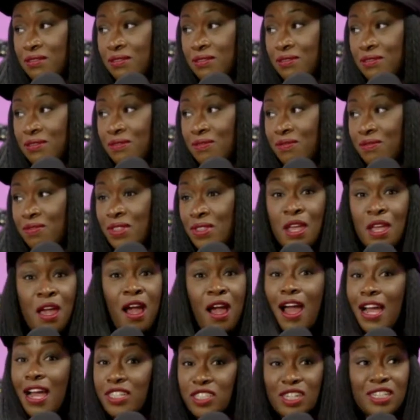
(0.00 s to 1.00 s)

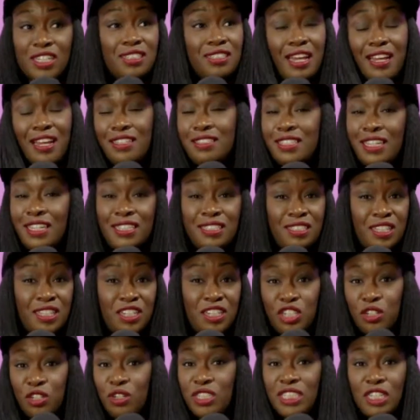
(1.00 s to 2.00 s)
I just say
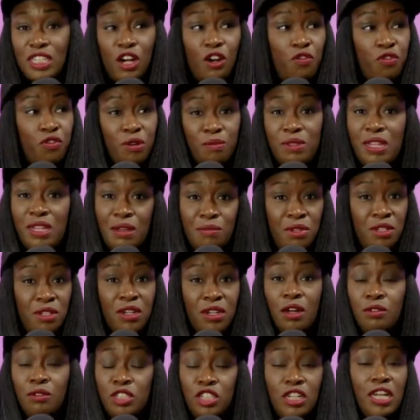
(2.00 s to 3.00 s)
distance yourself from them, you
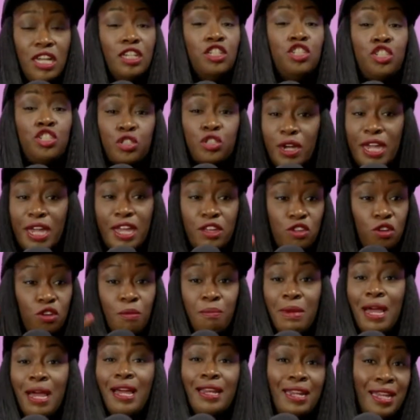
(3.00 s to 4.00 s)
know. Enjoy your
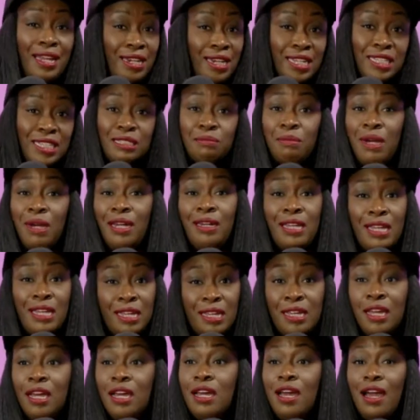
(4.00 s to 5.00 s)
man and his
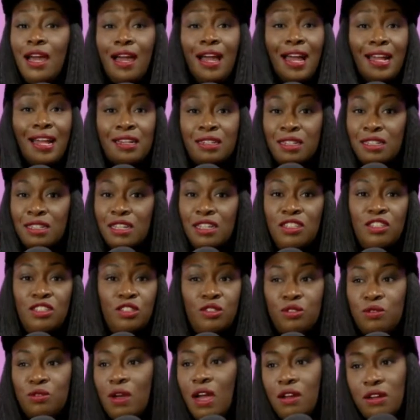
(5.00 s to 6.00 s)
money. And
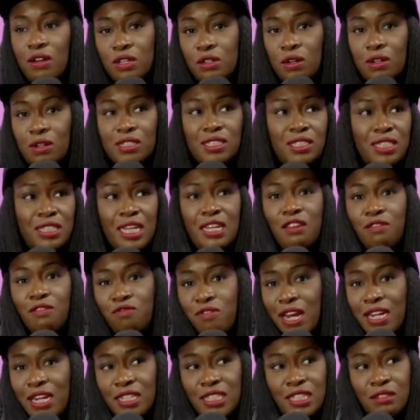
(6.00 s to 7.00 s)
you only got to see
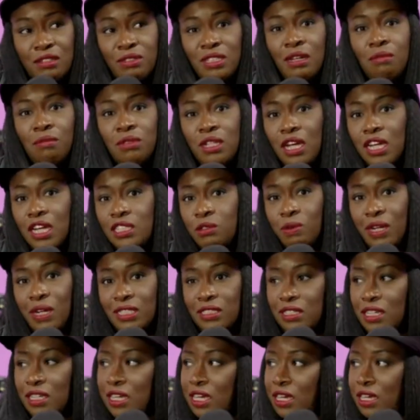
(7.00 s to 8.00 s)
relatives sometimes
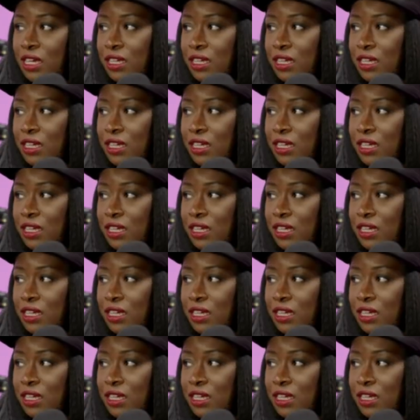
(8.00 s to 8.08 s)
once a year.